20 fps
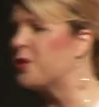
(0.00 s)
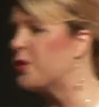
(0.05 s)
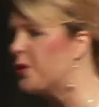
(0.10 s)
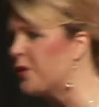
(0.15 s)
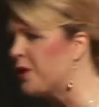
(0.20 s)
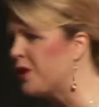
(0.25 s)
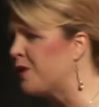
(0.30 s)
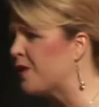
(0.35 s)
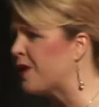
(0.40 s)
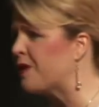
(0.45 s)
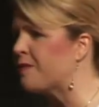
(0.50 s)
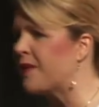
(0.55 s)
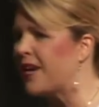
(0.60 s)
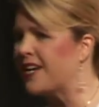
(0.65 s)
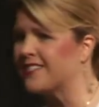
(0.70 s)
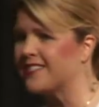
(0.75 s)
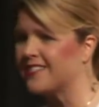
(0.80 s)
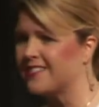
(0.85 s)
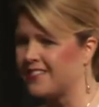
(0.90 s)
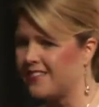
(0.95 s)
all the UN
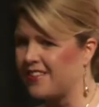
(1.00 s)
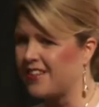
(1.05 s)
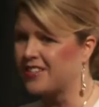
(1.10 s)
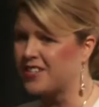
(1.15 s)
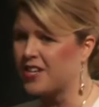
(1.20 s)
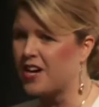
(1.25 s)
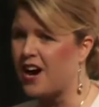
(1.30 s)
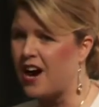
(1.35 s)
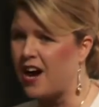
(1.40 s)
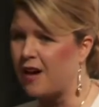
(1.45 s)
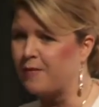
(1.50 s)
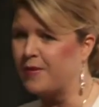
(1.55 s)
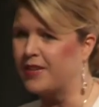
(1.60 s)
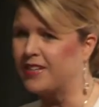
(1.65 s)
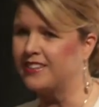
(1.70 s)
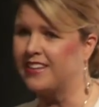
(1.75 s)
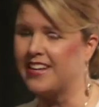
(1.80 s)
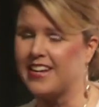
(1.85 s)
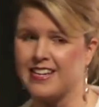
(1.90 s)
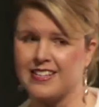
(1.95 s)
bases in the entire
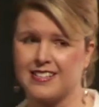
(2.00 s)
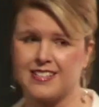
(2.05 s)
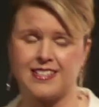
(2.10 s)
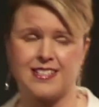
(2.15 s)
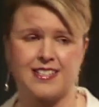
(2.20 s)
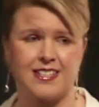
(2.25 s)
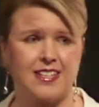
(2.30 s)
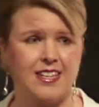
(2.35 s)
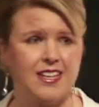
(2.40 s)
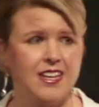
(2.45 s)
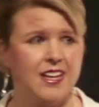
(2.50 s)
Middle East.